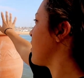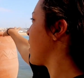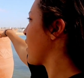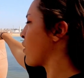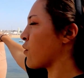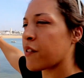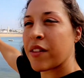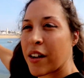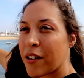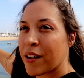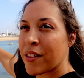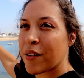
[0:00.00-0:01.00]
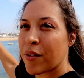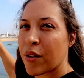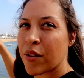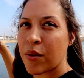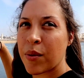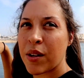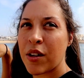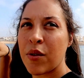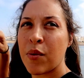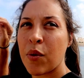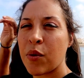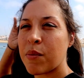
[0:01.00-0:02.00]
to get over there, and there's also a
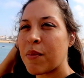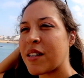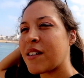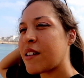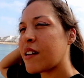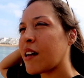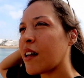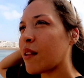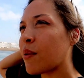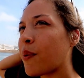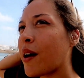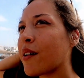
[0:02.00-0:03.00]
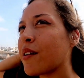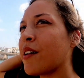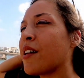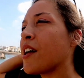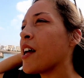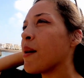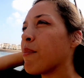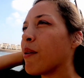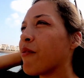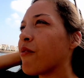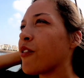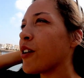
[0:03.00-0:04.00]
cute old Medina as well. But
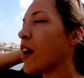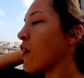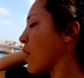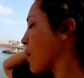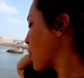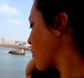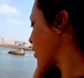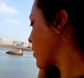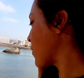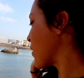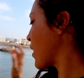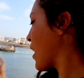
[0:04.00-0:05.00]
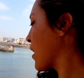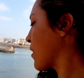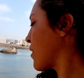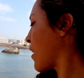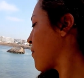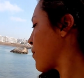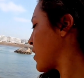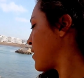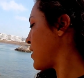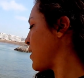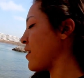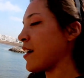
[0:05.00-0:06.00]
for now, I'm going to relax, have my
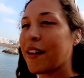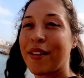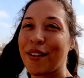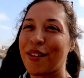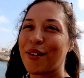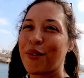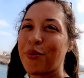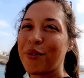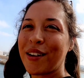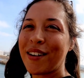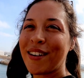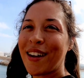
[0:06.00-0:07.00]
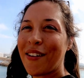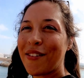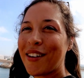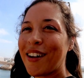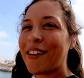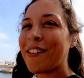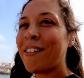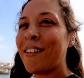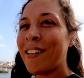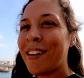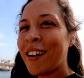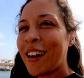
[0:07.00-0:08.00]
tea as it's cooling down now,
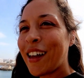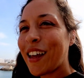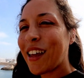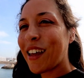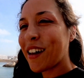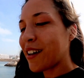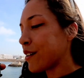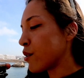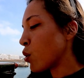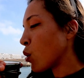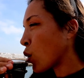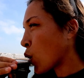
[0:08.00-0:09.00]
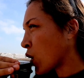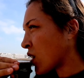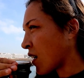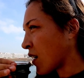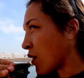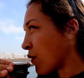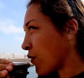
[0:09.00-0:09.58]
and take in the